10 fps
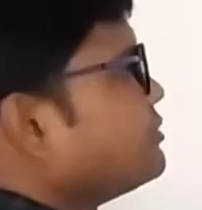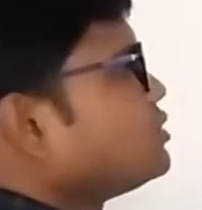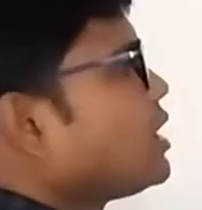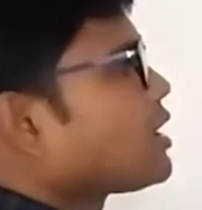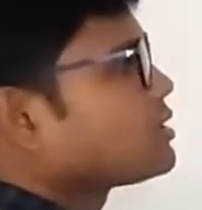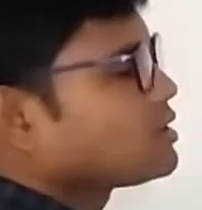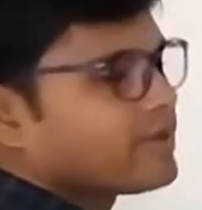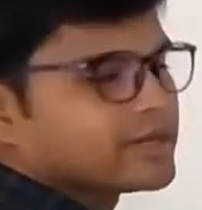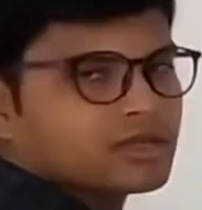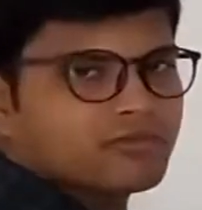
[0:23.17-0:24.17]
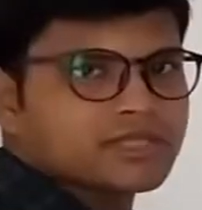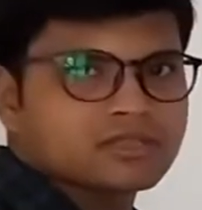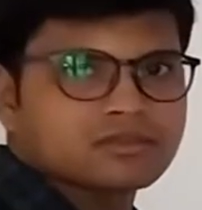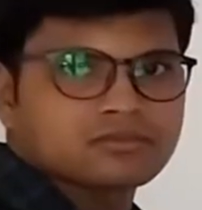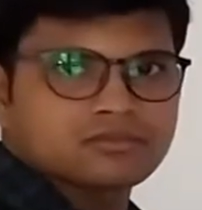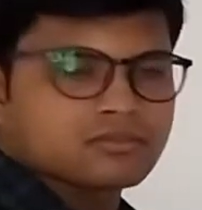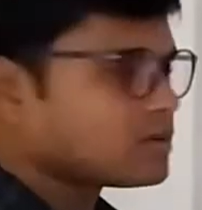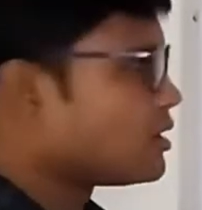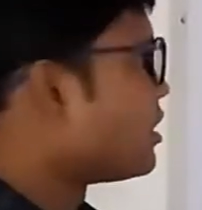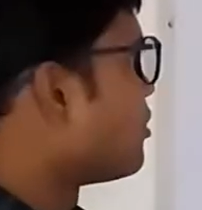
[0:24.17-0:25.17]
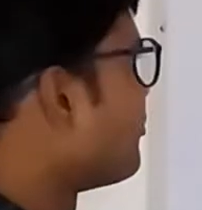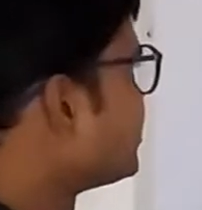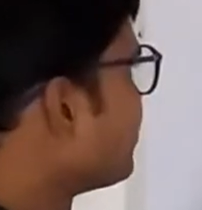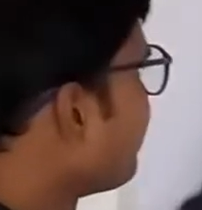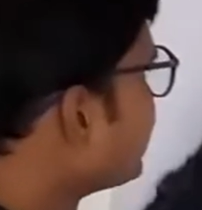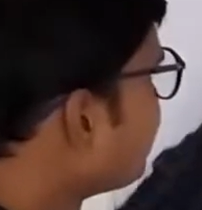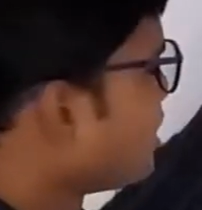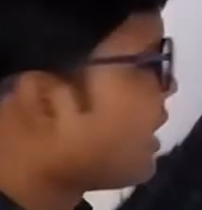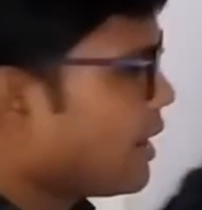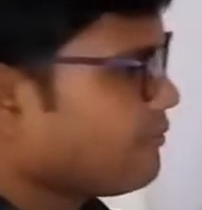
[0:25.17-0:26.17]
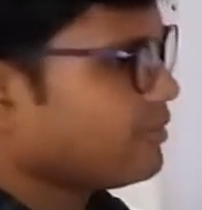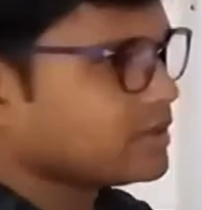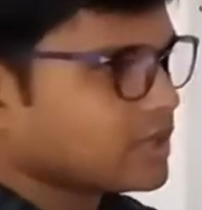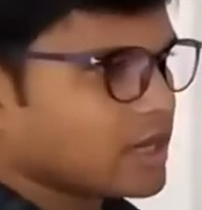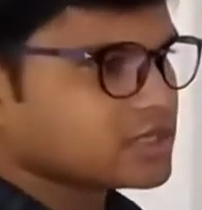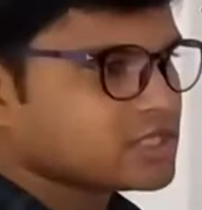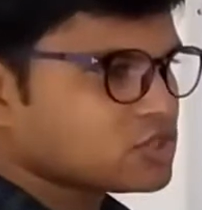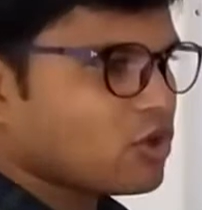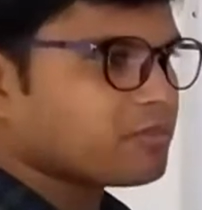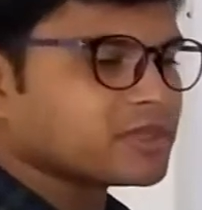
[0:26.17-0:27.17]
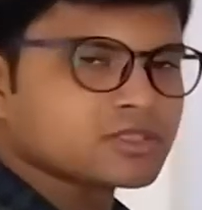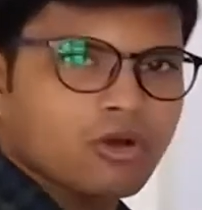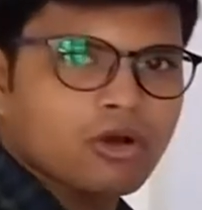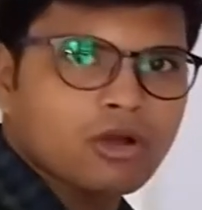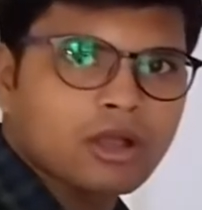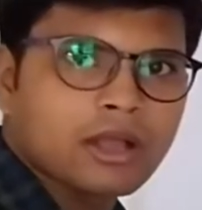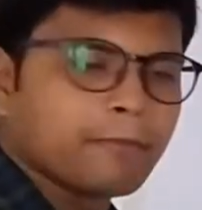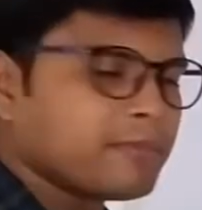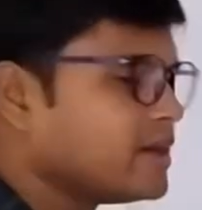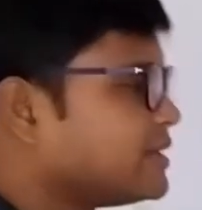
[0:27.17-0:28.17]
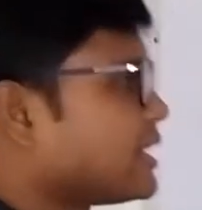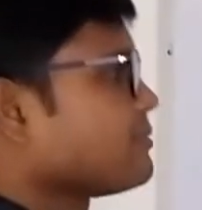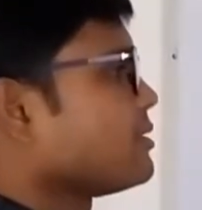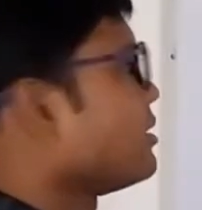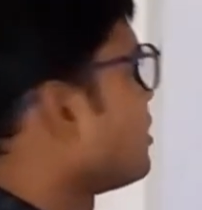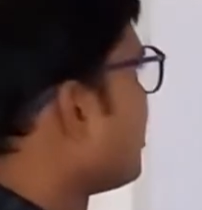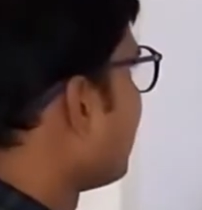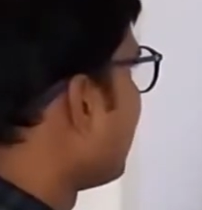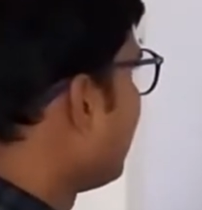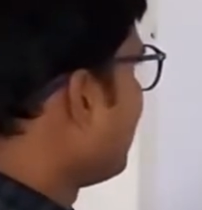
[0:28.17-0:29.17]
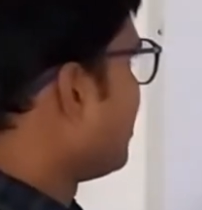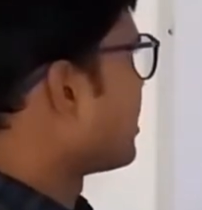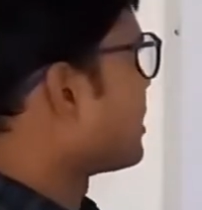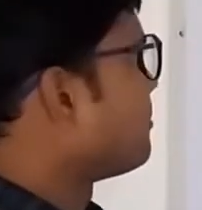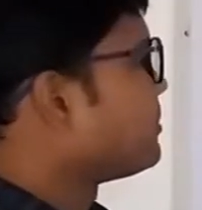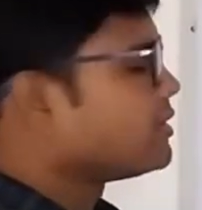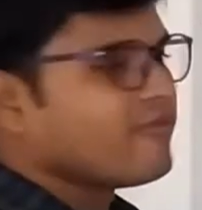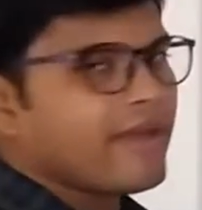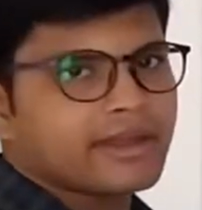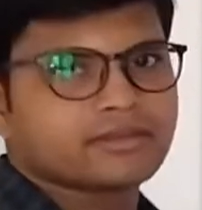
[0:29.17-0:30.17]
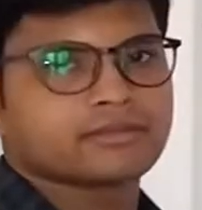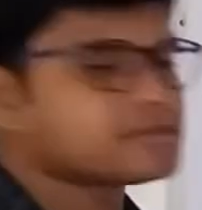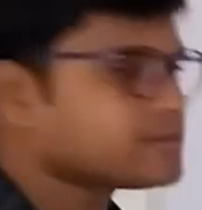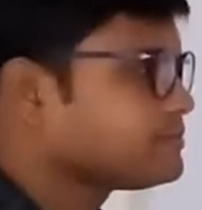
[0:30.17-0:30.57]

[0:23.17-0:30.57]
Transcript: you the another vector which is which will have the consist of this complete complete vectors.